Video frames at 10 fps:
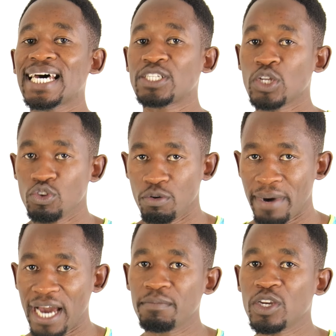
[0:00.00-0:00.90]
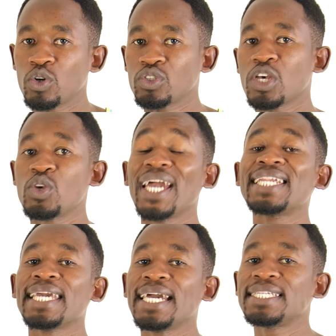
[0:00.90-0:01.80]
that you burn because you're
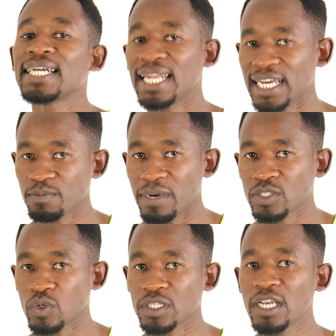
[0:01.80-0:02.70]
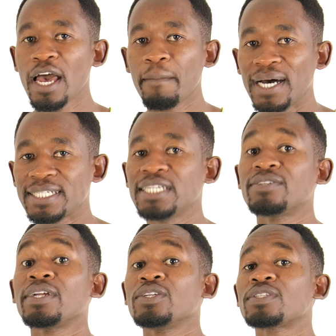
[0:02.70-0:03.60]
engaging less muscles, but it
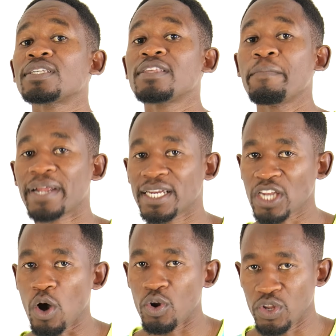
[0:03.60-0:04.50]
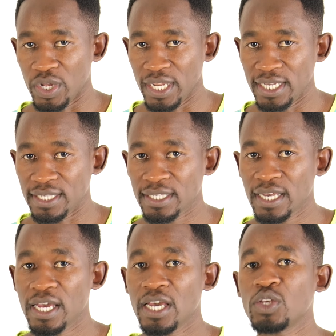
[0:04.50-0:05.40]
reduces the pressure on your knees.